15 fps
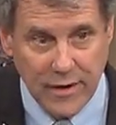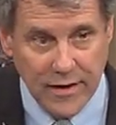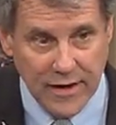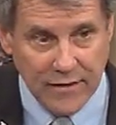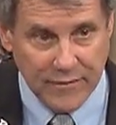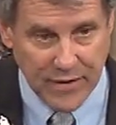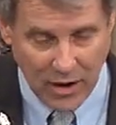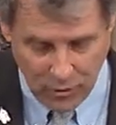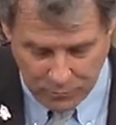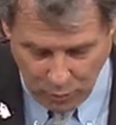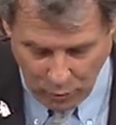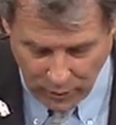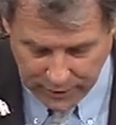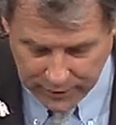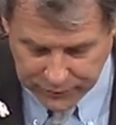in the
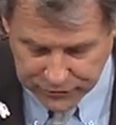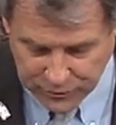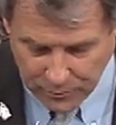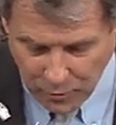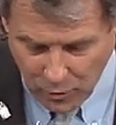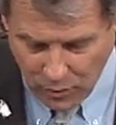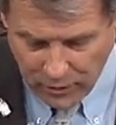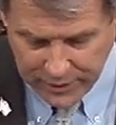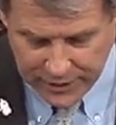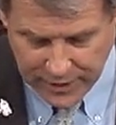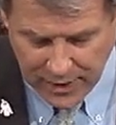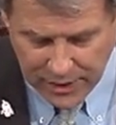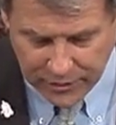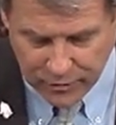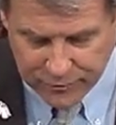outpouring of support and
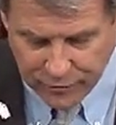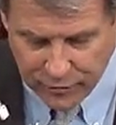honor for